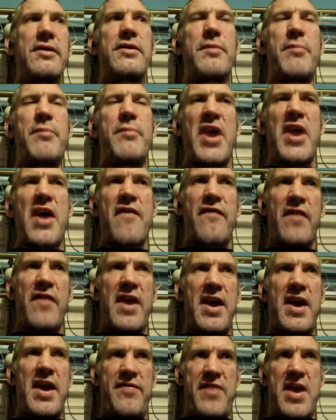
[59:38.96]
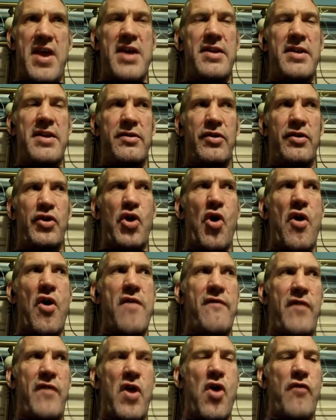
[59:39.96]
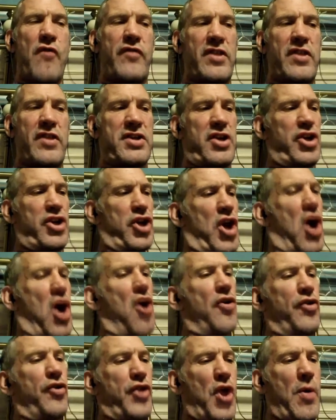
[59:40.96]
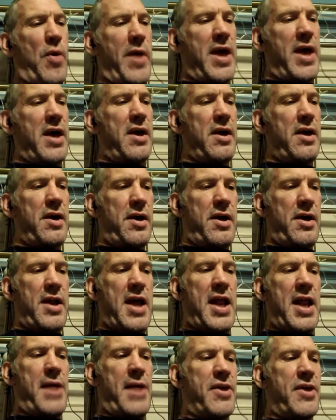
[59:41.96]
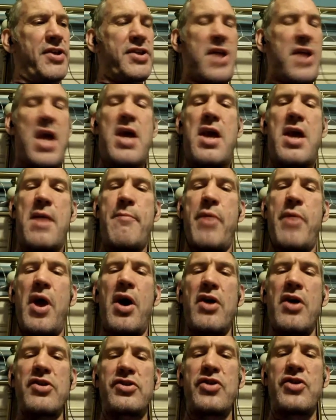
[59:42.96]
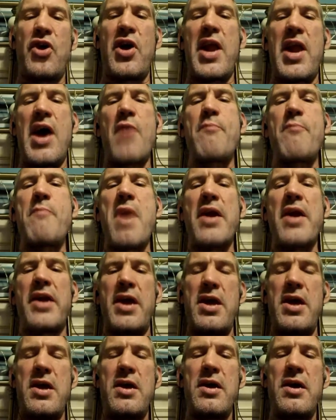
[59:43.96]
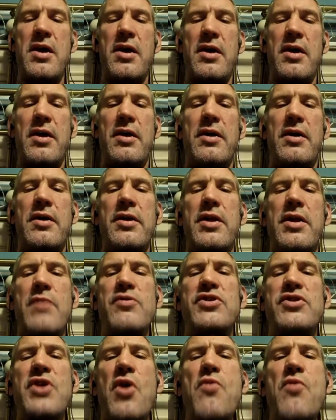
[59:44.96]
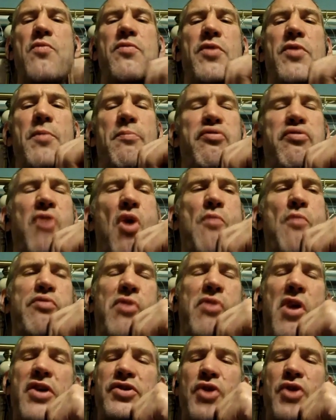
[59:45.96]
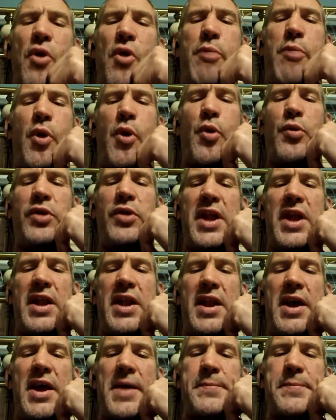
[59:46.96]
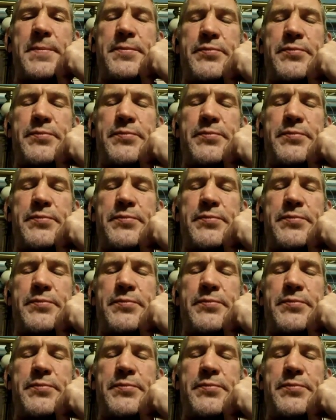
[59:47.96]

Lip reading: The BFA then got involved and said you can't do it, and anyone taking part's not allowed money. The pro prize got pulled, didn't it?